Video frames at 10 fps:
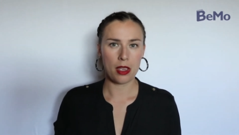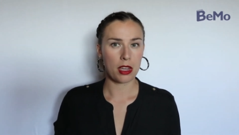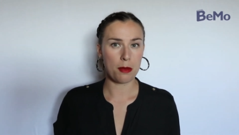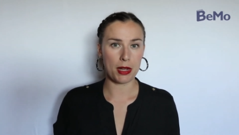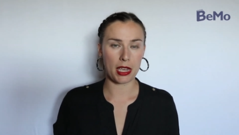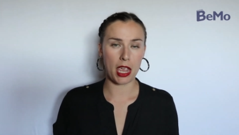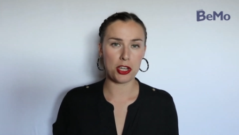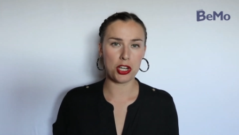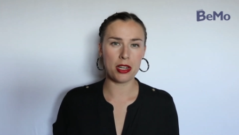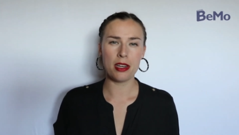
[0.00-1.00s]

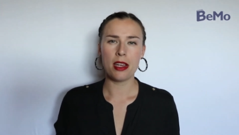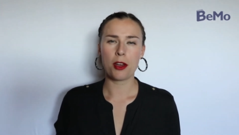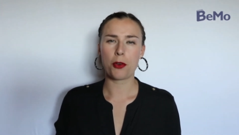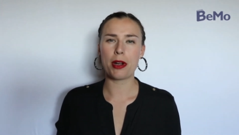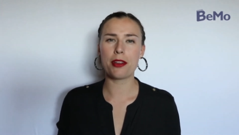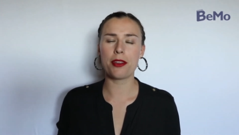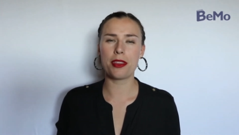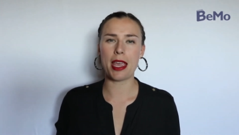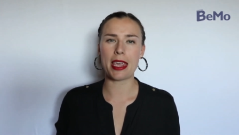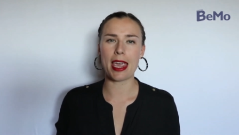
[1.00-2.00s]
communication, critical
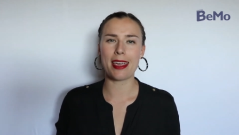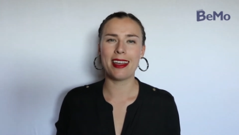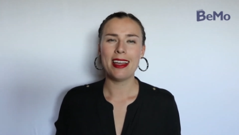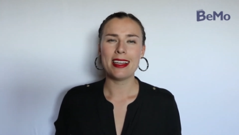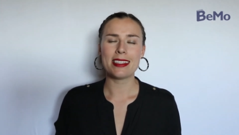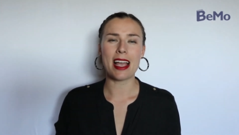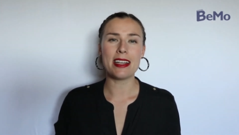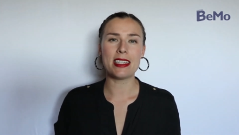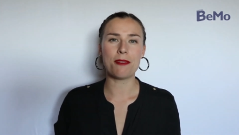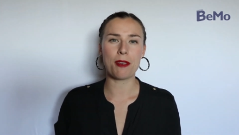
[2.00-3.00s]
thinking,
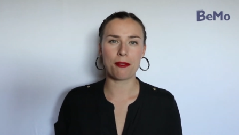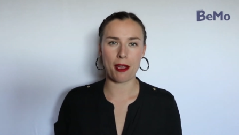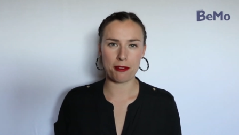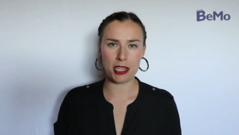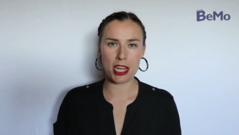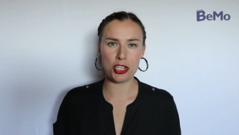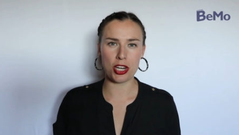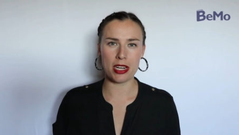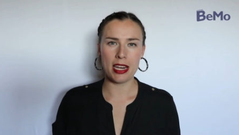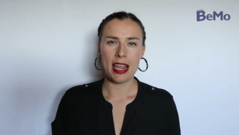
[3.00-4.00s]
scientific
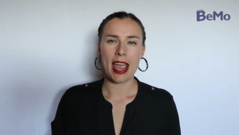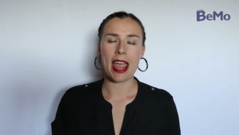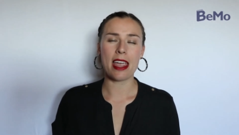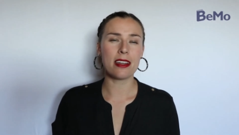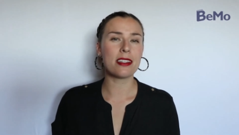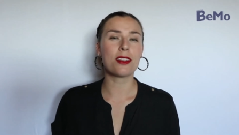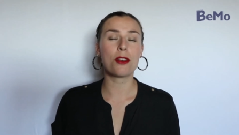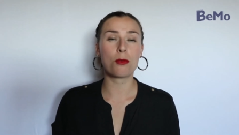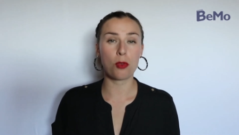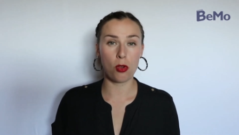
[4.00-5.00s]
foundation, and
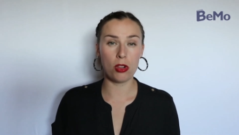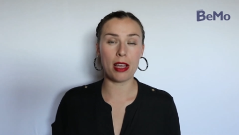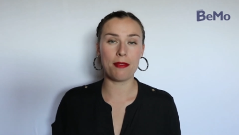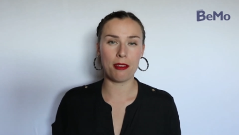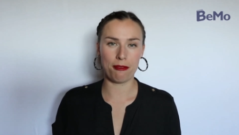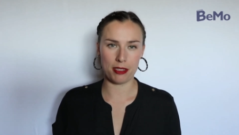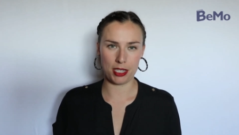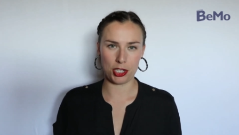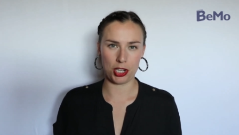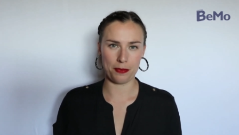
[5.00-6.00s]
the role of the
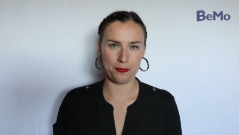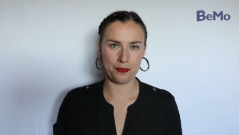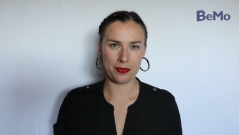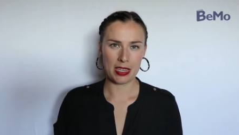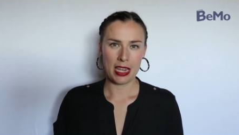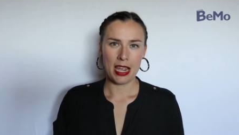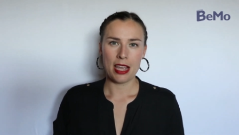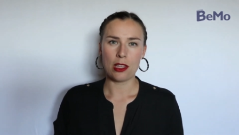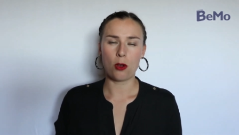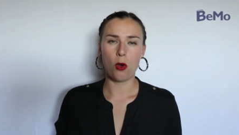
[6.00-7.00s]
physician.
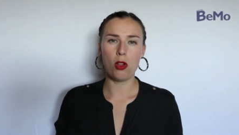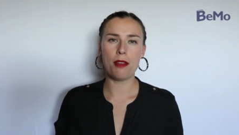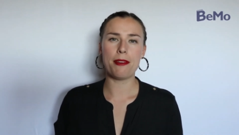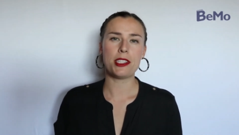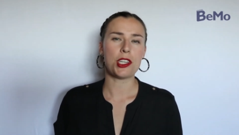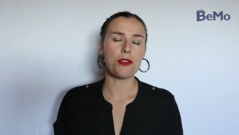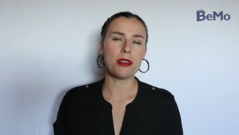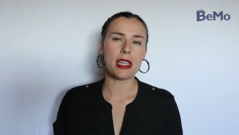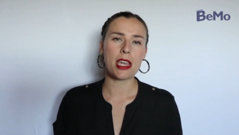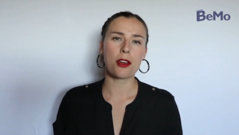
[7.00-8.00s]
The goal of its
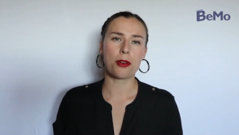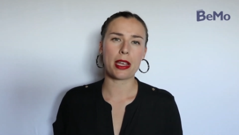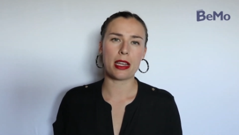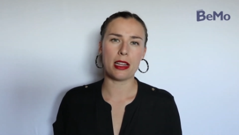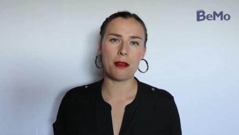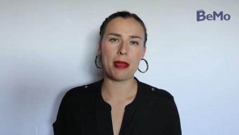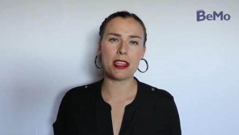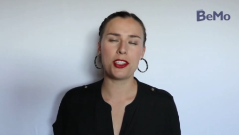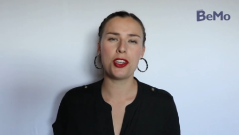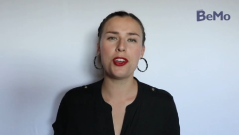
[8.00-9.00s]
unique curriculum
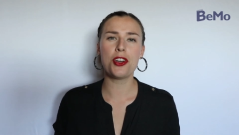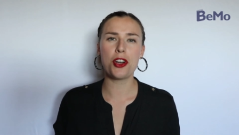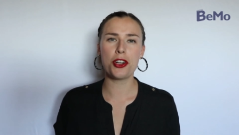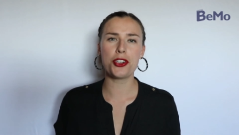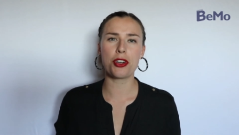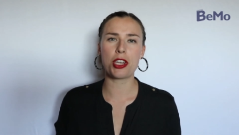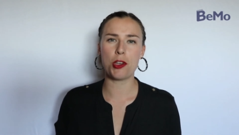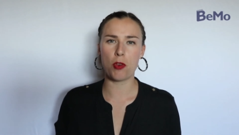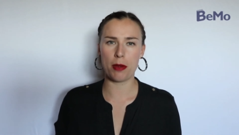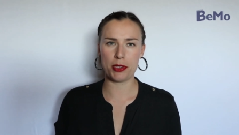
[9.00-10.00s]
is to nurture
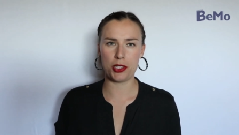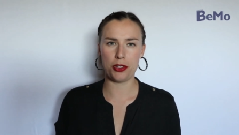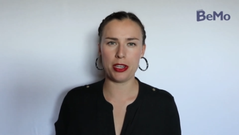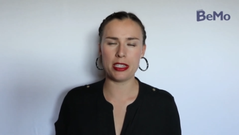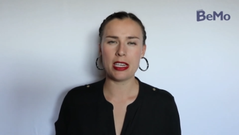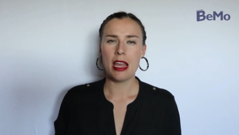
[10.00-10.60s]
QuARMS students